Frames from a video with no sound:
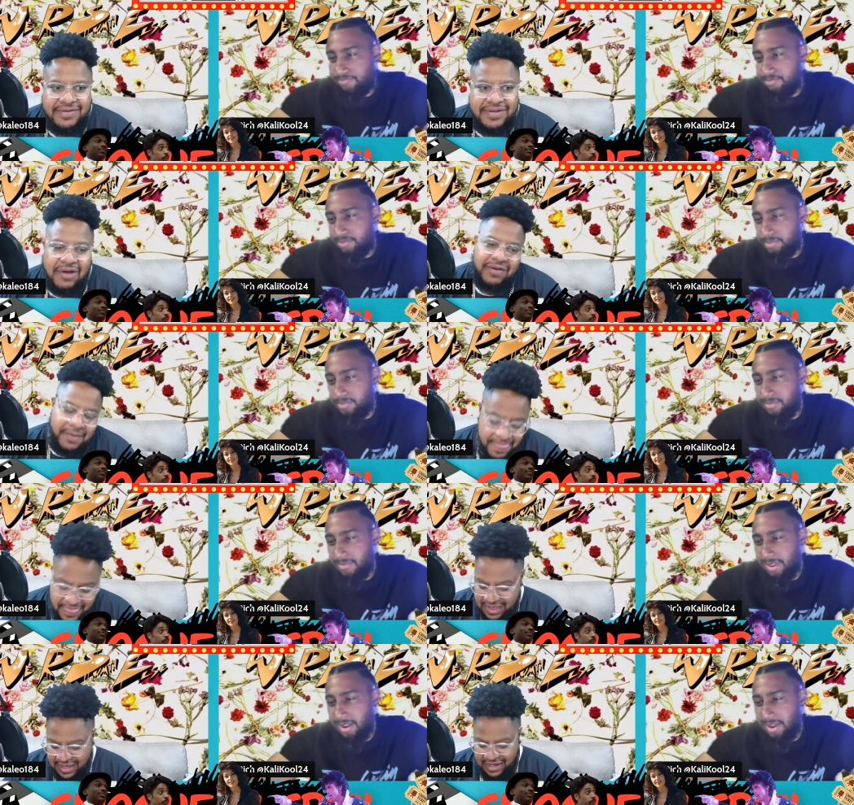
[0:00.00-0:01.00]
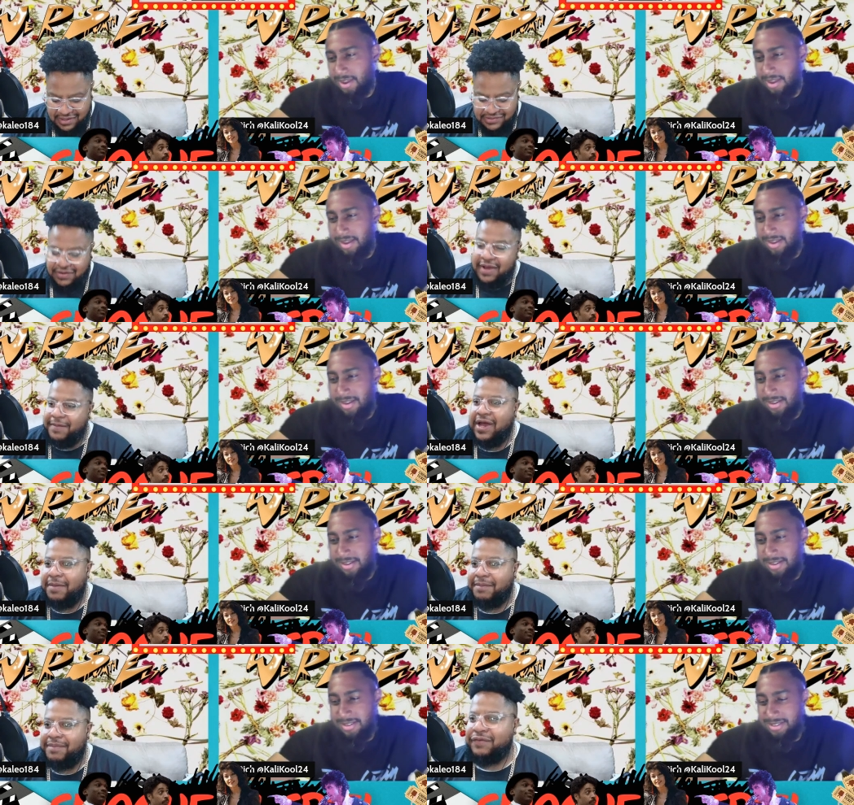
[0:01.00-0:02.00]
Speaker 1: Okay. So here we
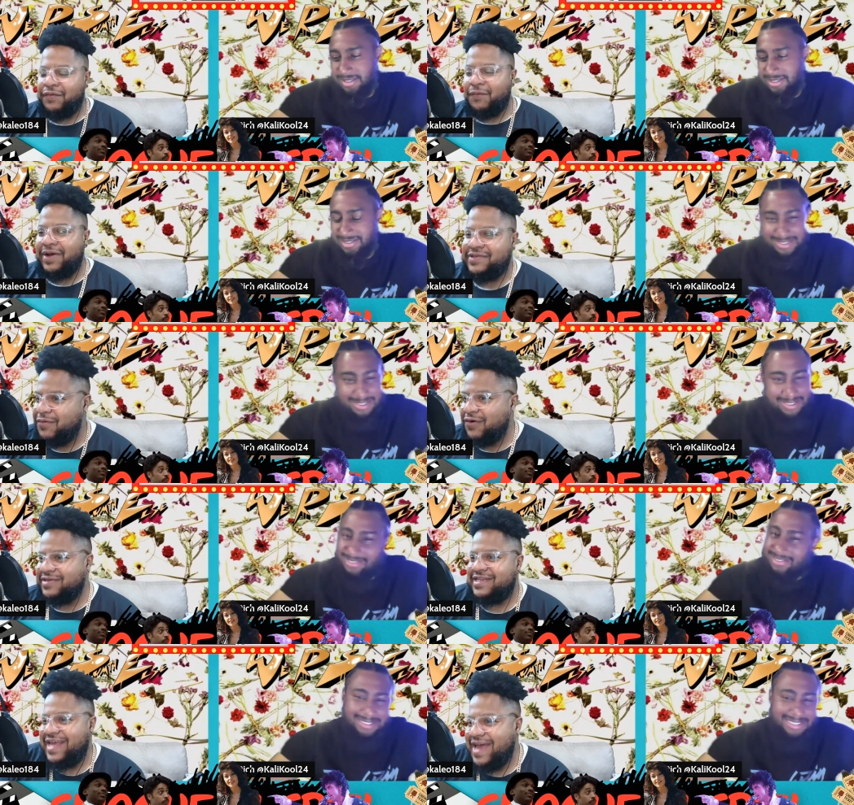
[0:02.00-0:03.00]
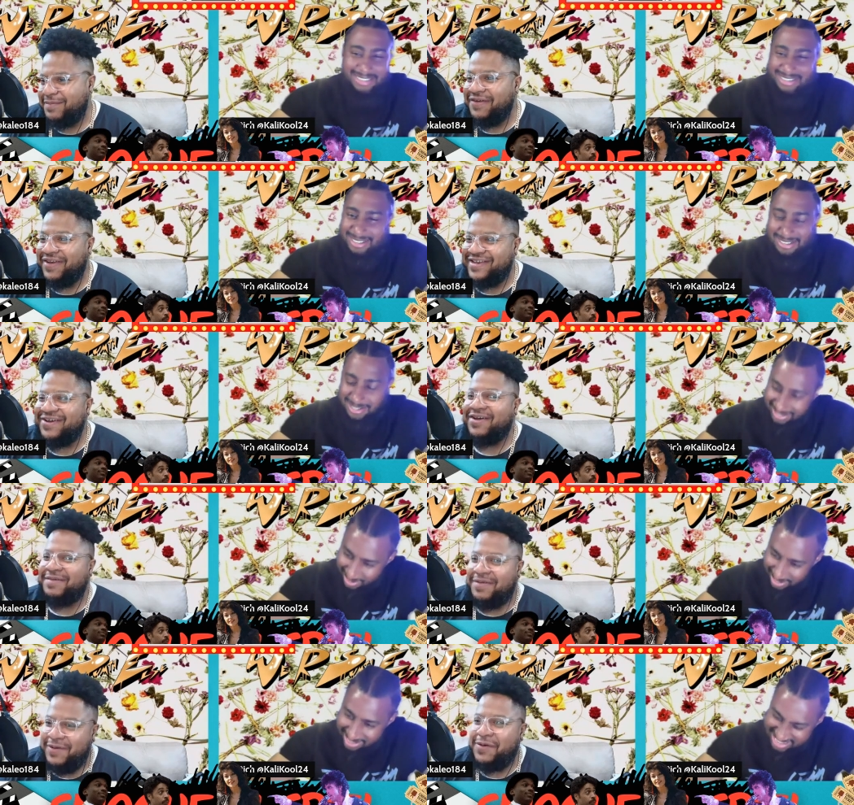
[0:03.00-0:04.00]
go. Beautiful ones. Morris and the Apollonia talking.
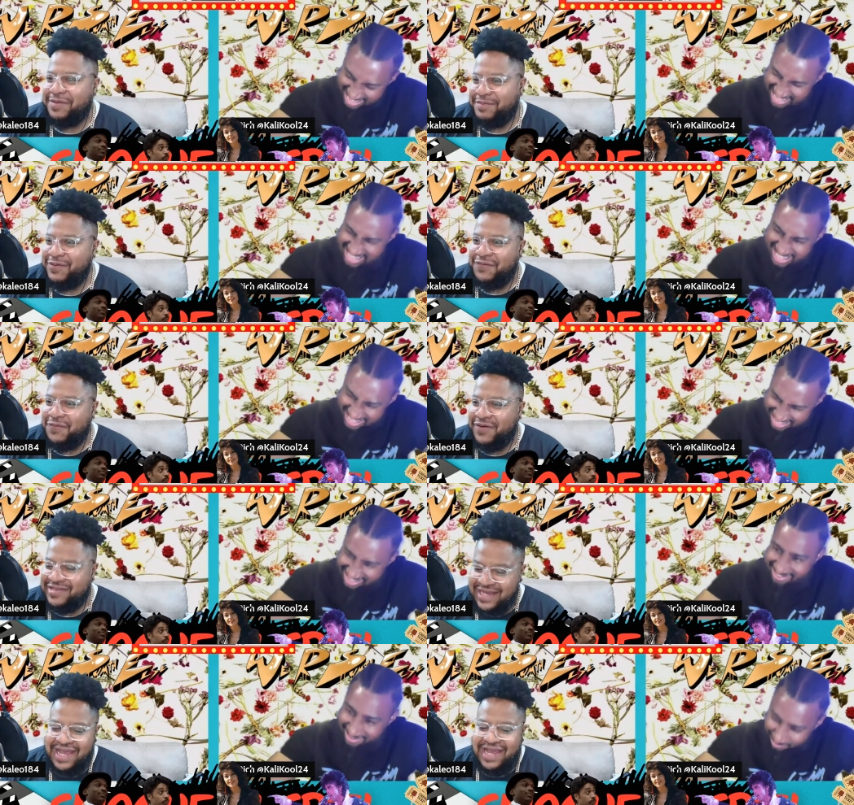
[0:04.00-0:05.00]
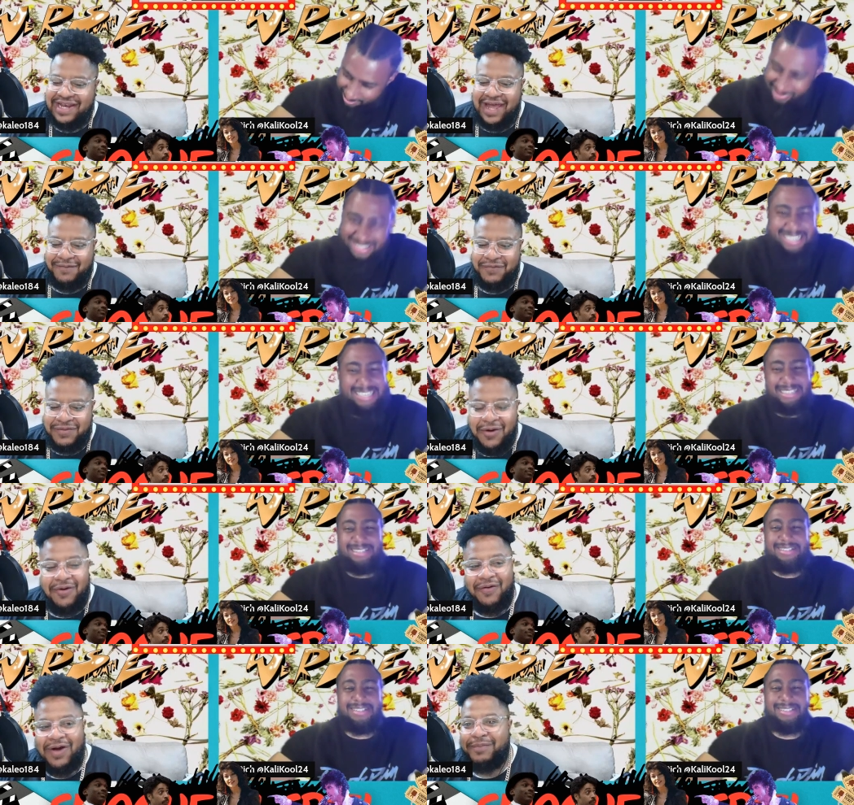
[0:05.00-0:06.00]
Here we go to beautiful ones. Now, if you
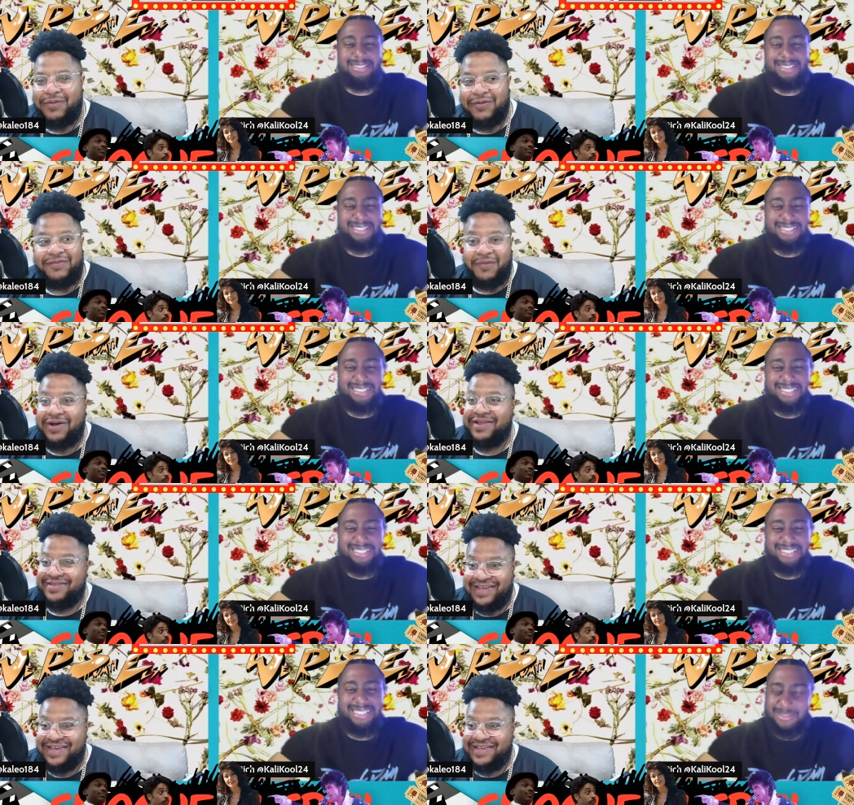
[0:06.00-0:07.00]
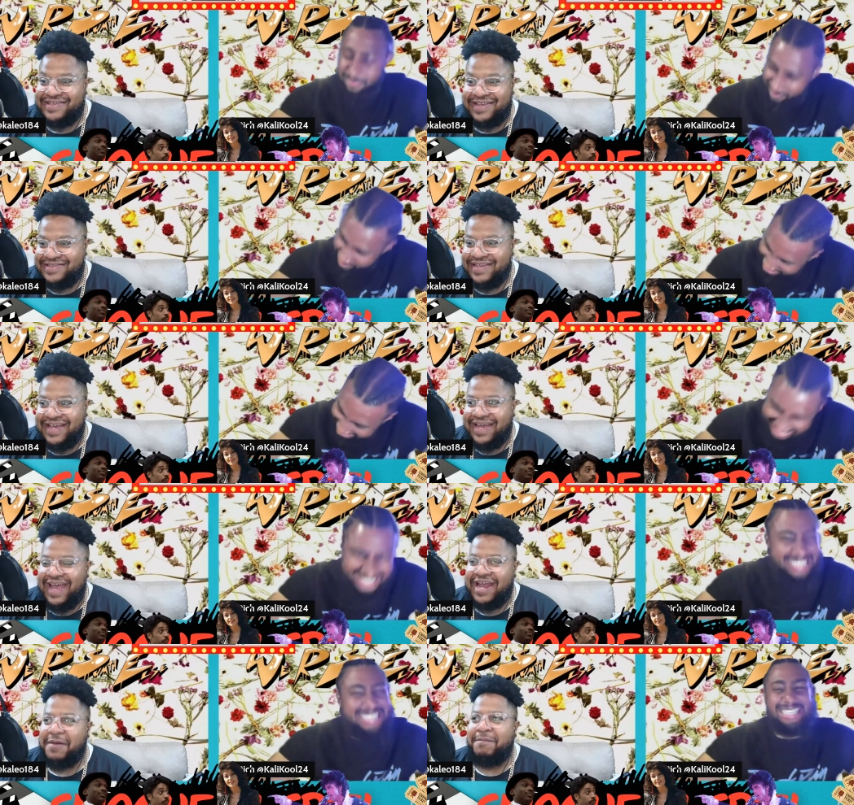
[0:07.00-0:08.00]
know how beautiful ones is, it's
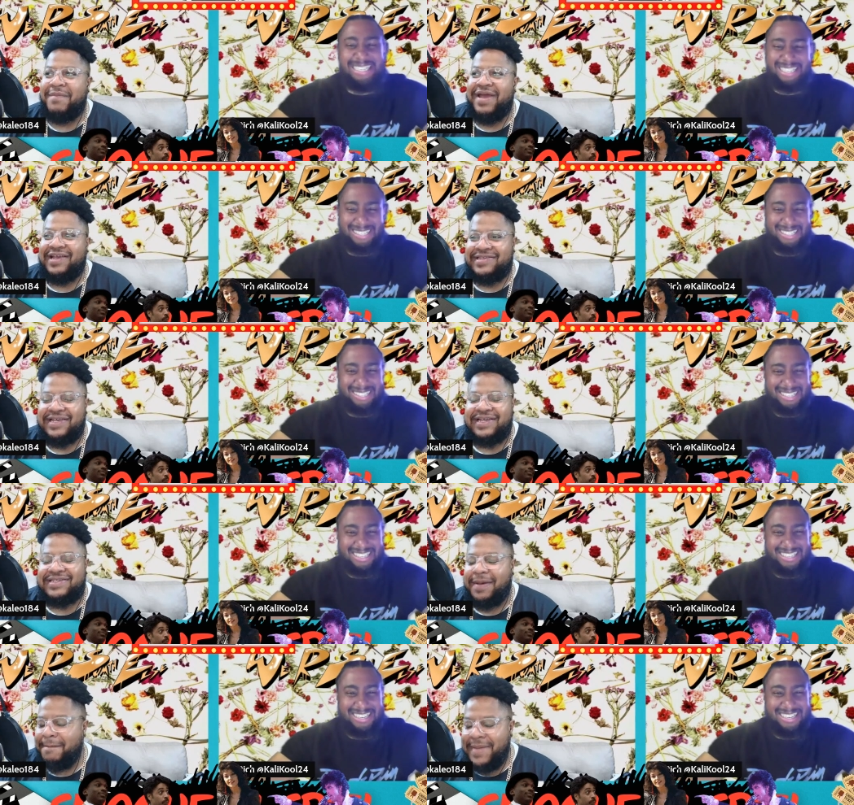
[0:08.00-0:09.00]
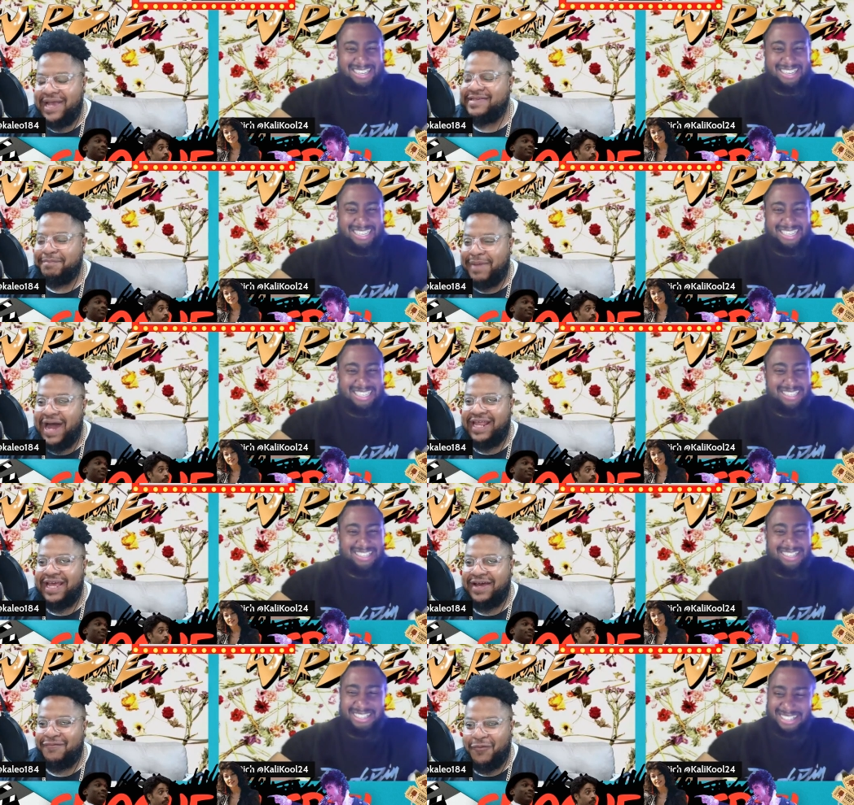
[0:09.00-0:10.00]
an, it's, a, it's an amazing body
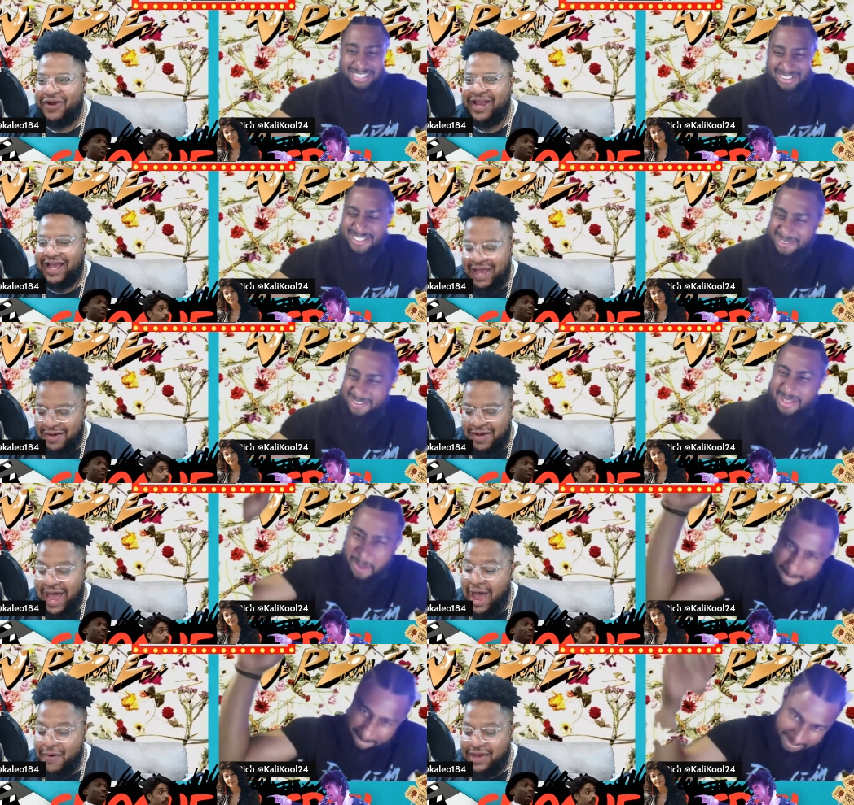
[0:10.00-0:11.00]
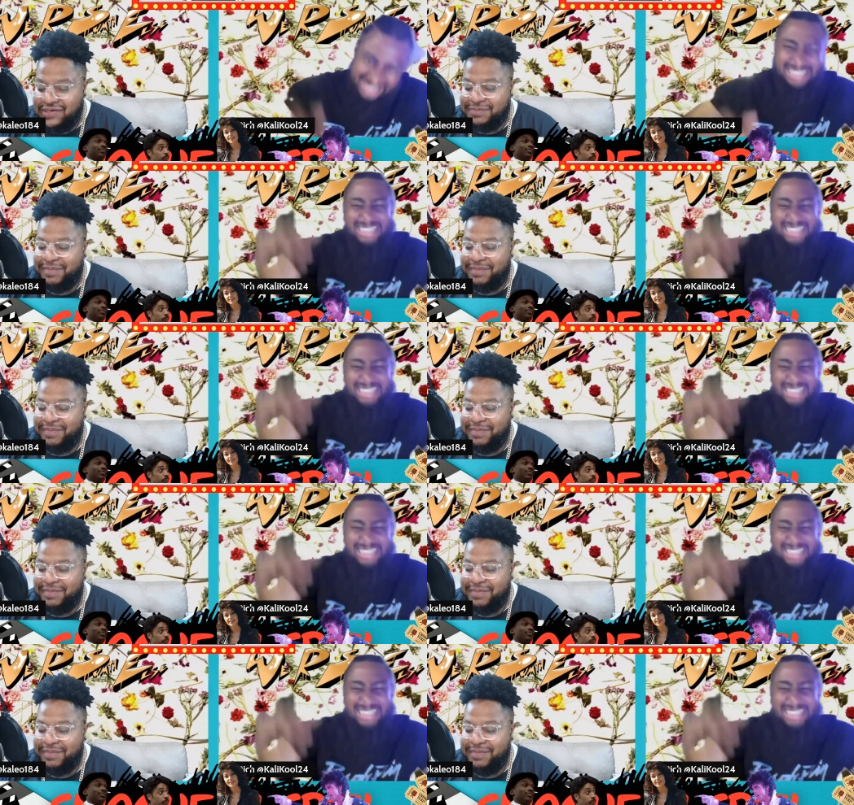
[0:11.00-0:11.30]
of work. How how it just